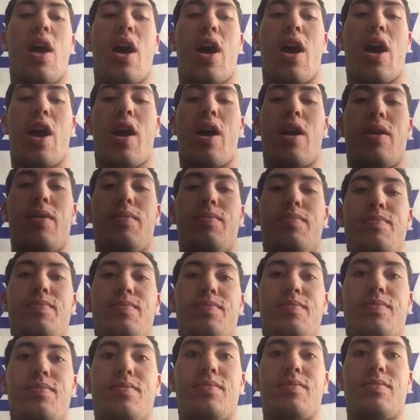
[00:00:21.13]

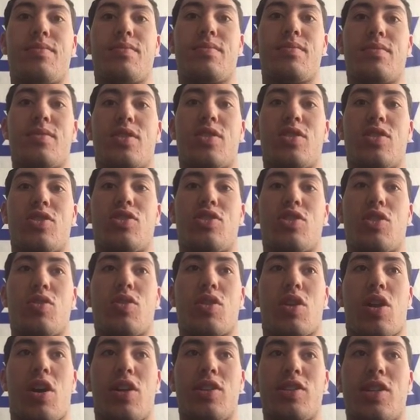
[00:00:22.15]
to show
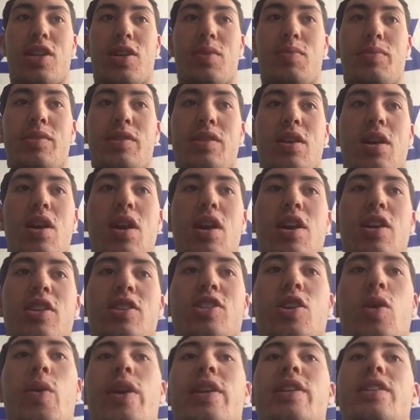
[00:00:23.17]
the concepts.
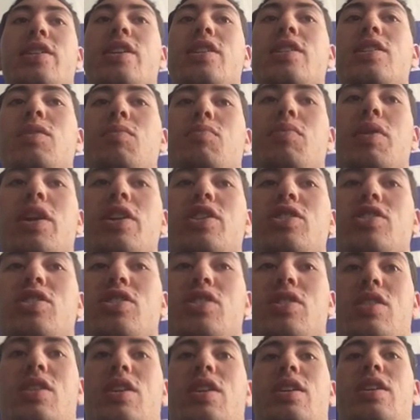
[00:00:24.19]
So
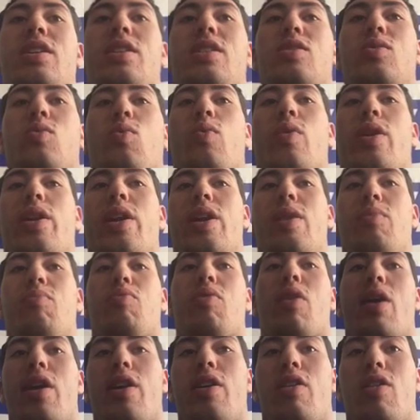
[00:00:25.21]
anticipation is when a
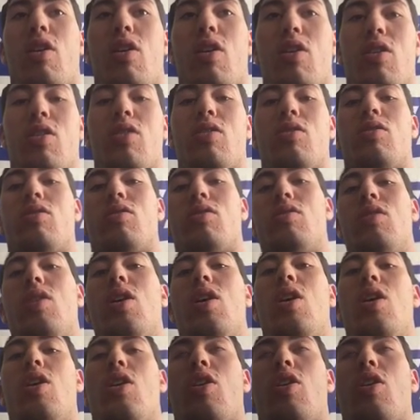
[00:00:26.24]
prior art or